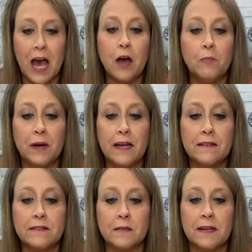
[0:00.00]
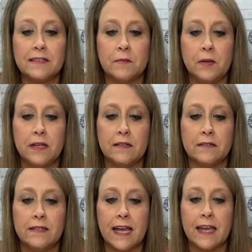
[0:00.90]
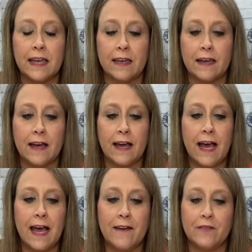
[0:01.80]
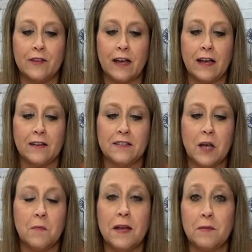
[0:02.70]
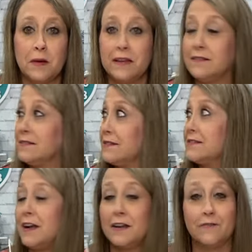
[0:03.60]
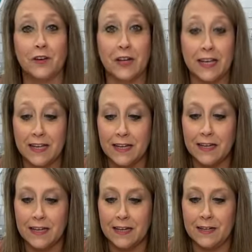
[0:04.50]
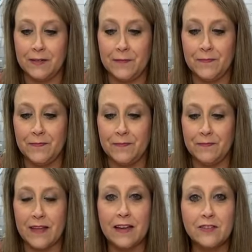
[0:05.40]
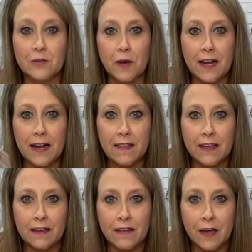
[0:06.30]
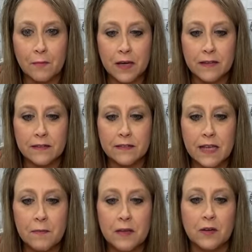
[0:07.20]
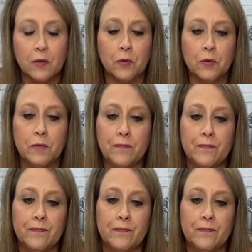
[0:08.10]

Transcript: Oh, buttons, somebody said buttons. Dang, I have uh, so many buttons, it's not even funny. Um, why didn't I think of that? Buttons, that'd be cool.